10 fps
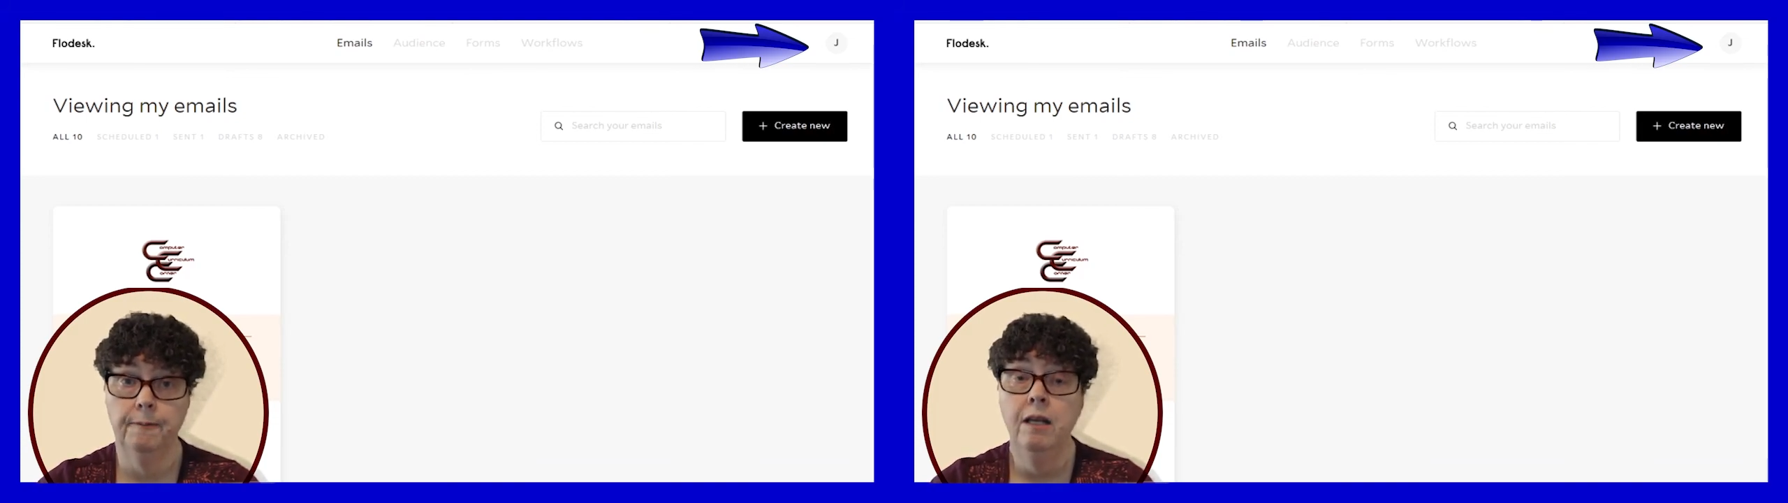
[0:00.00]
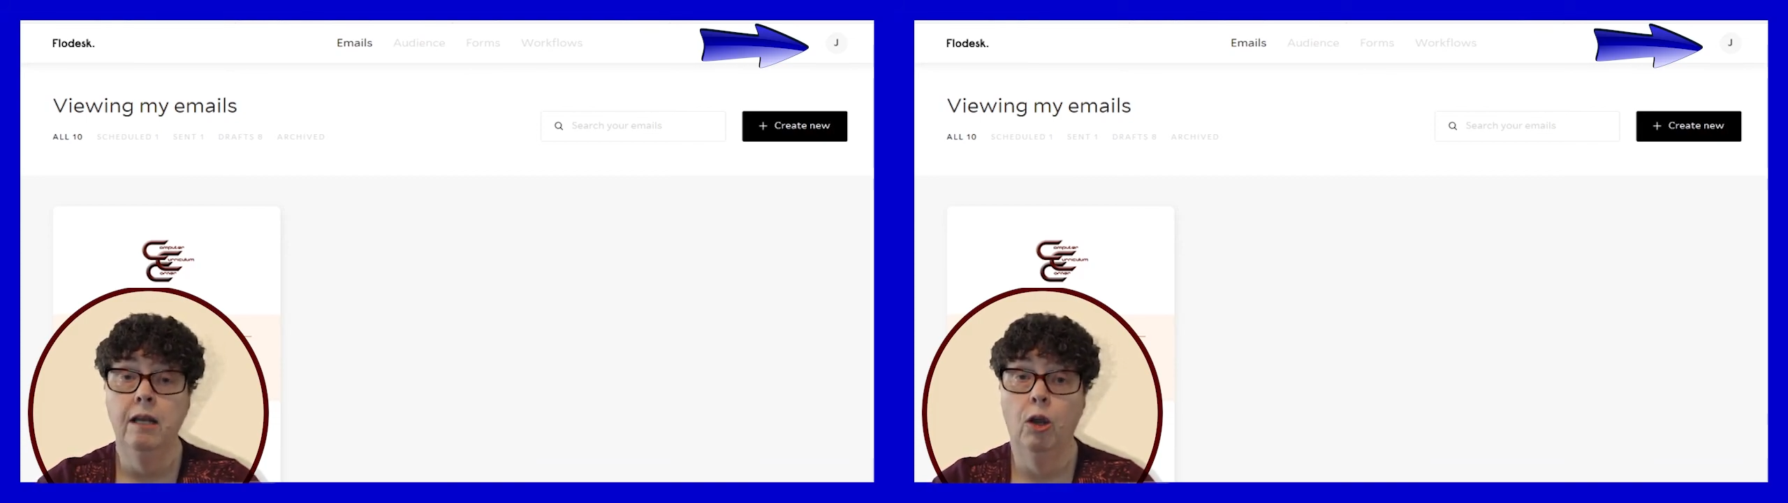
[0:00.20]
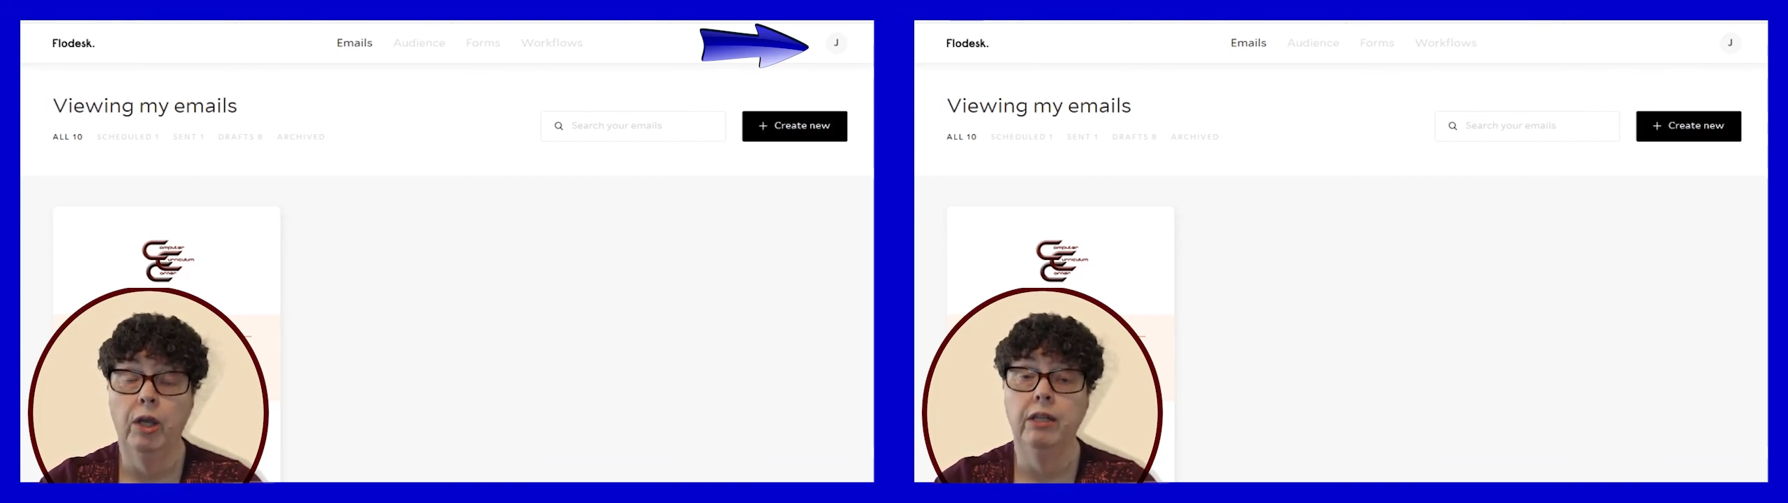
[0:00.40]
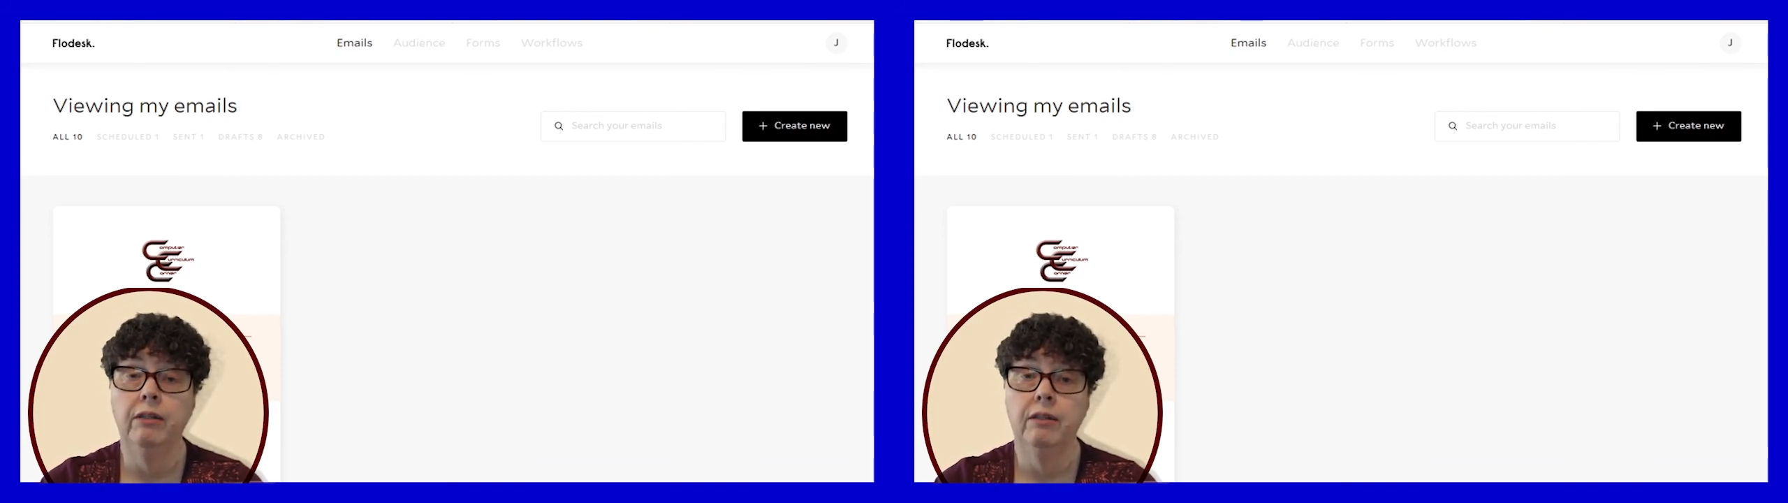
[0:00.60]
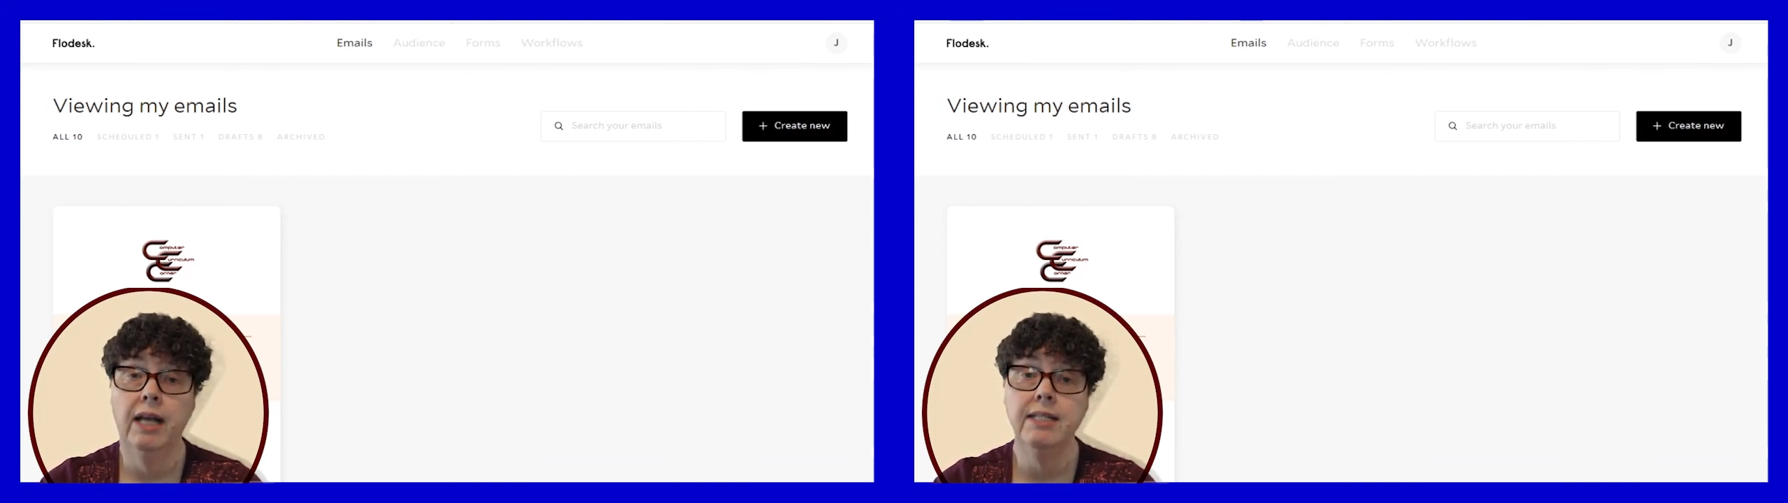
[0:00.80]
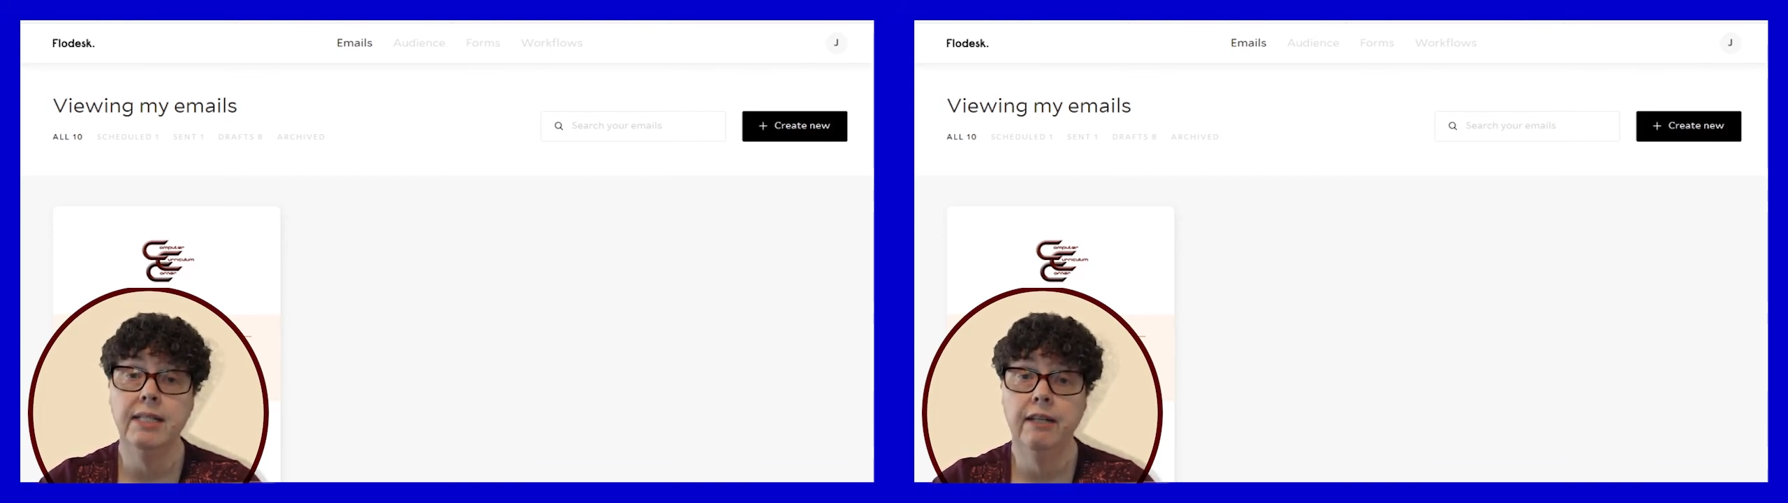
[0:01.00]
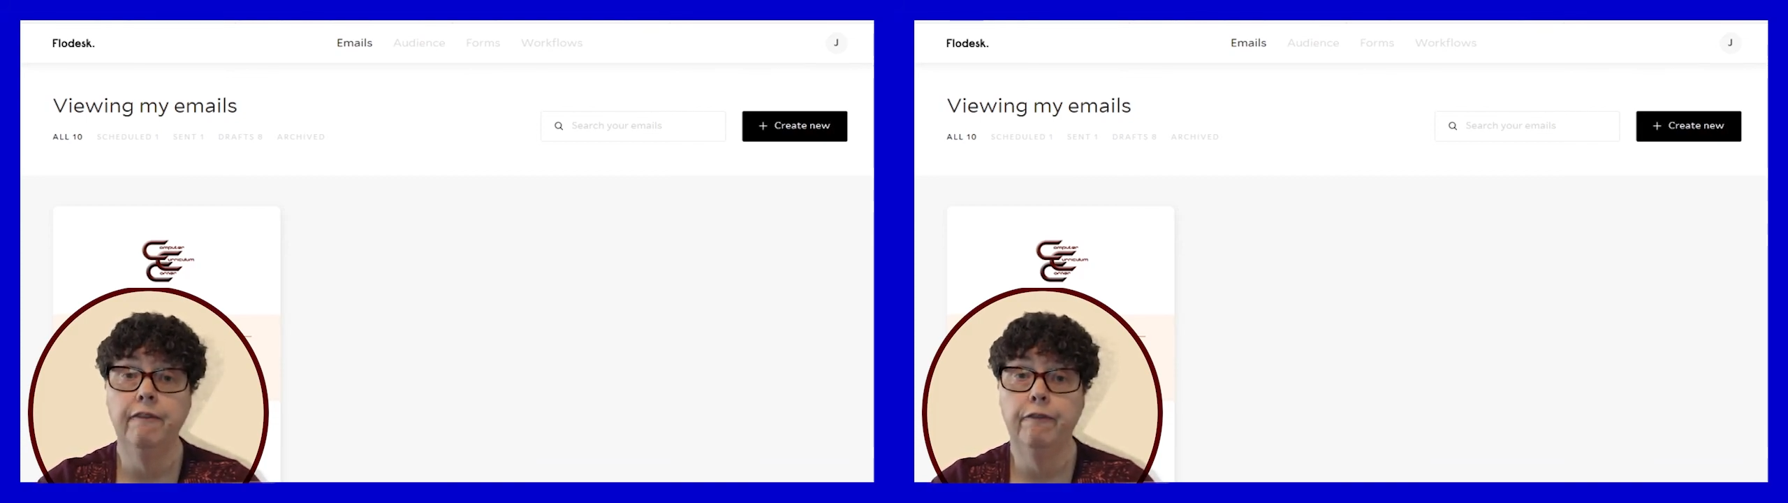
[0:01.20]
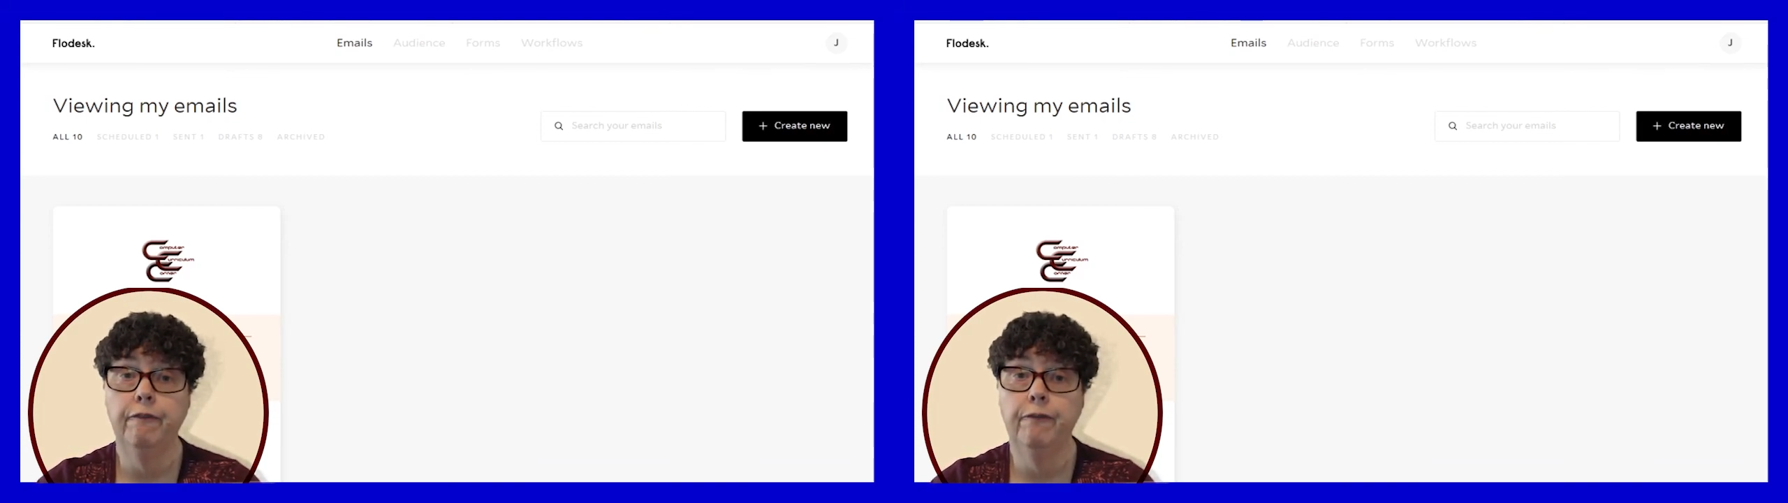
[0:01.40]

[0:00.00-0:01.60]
All right, that's it for